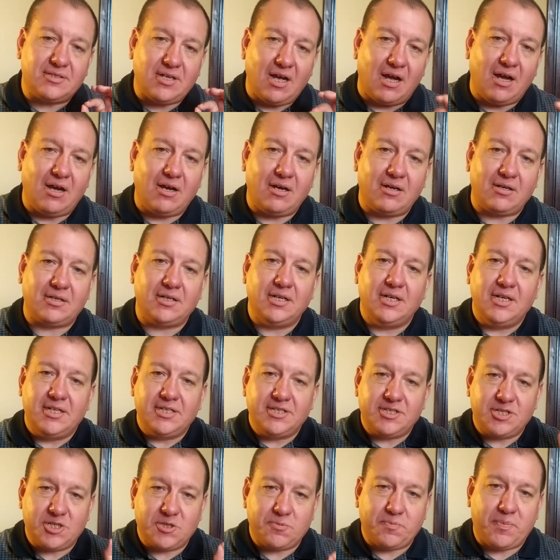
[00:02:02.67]
dark
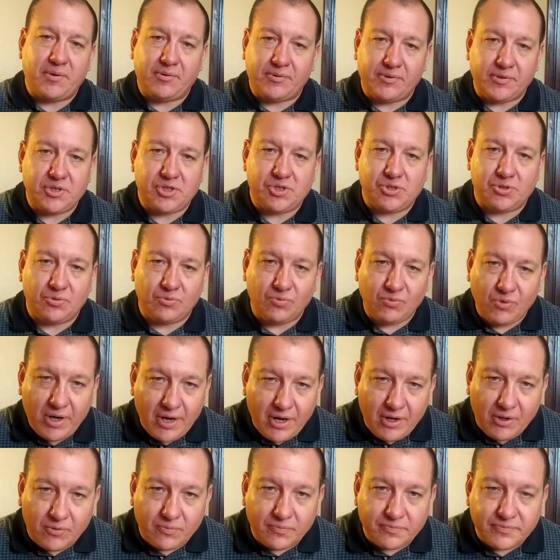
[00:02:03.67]
spiritual
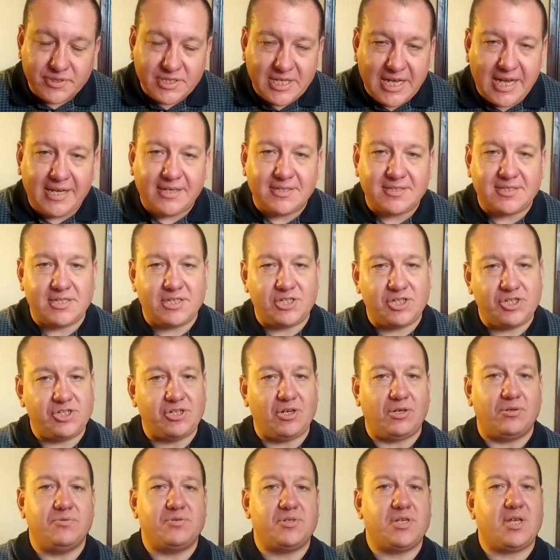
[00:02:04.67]
realms, as it
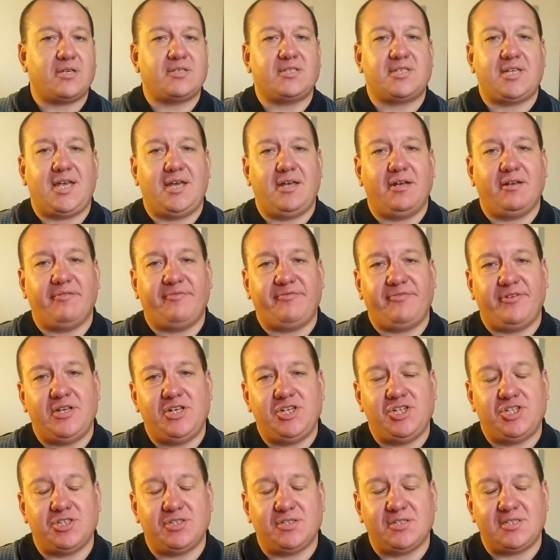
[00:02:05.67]
shows us in
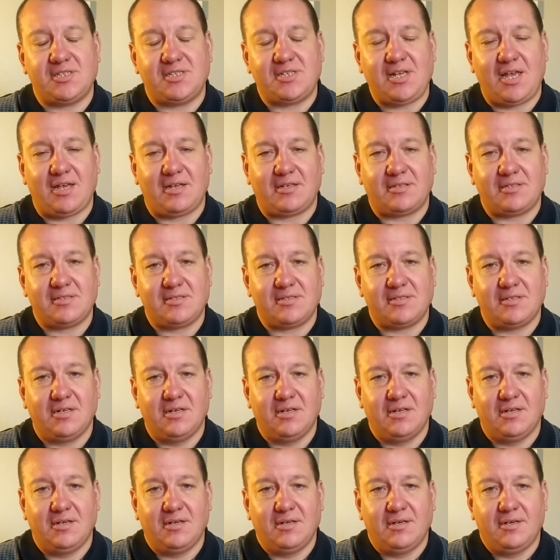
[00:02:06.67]
Ephesians 6.
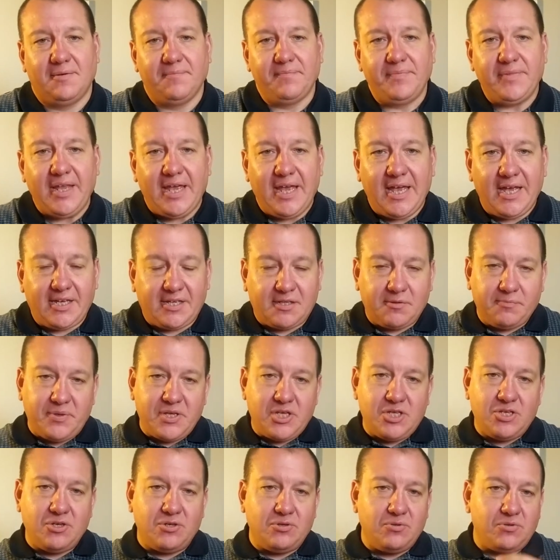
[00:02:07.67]
It can be
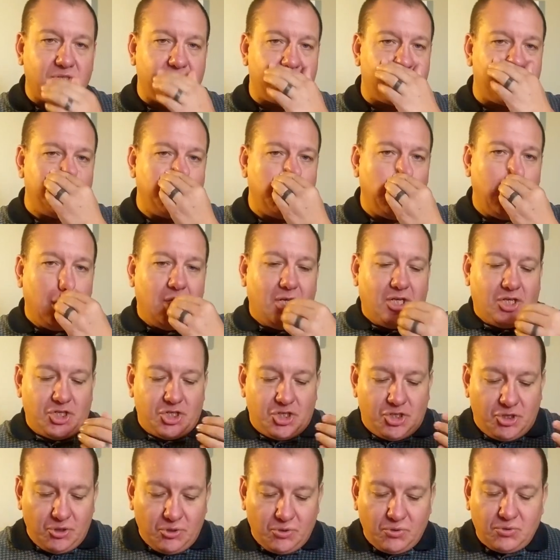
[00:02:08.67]
used to
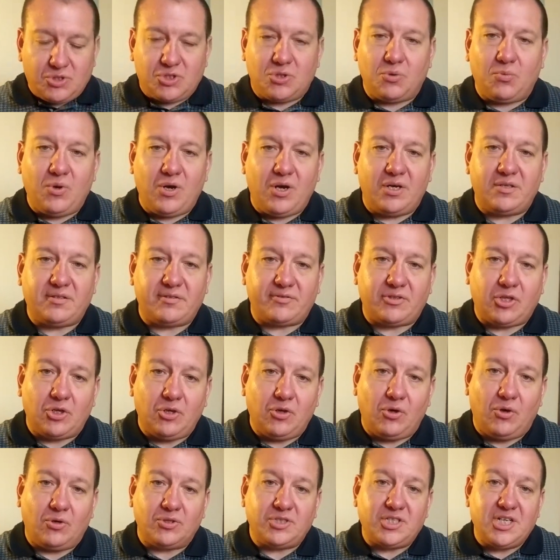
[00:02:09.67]
use the word of the
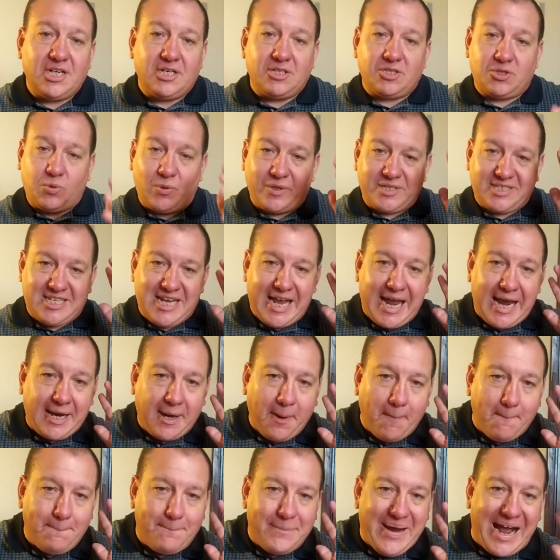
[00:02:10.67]
Lord to
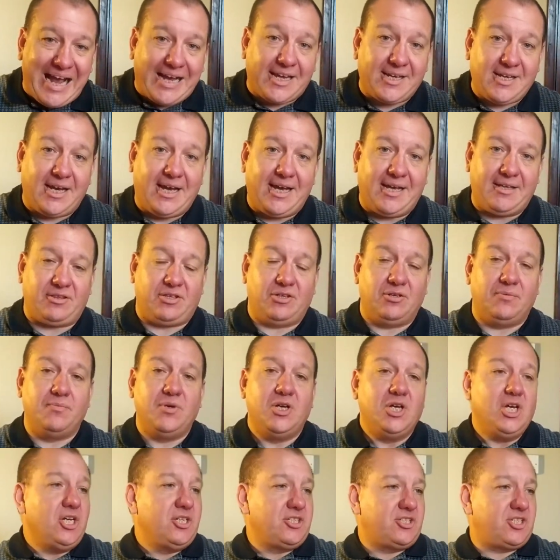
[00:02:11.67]
attack back at
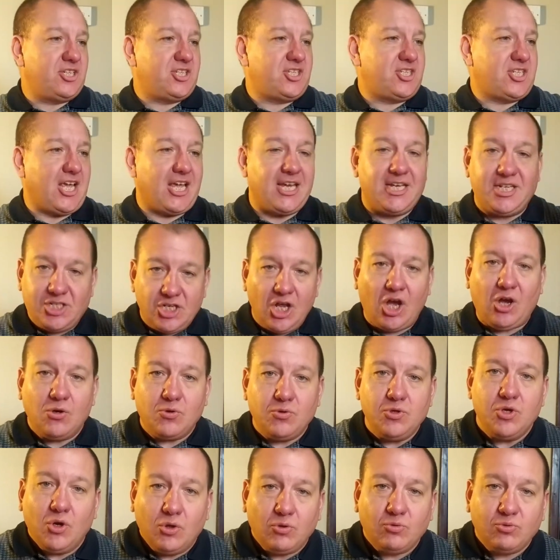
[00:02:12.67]
them, to say,
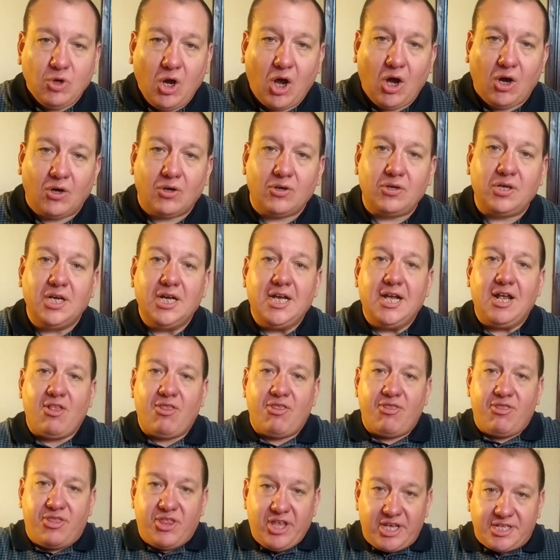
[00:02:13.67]
no, you're wrong.
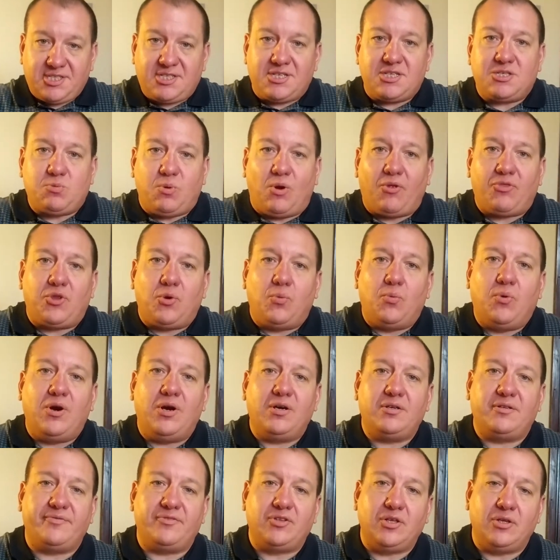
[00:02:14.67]
This is what the
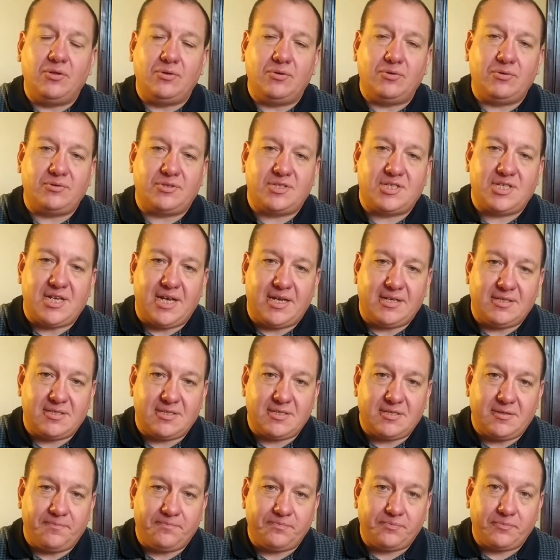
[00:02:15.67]
word of the Lord
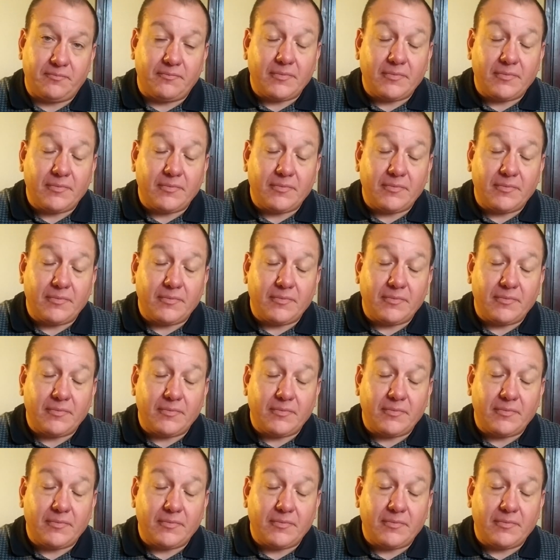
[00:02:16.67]
says.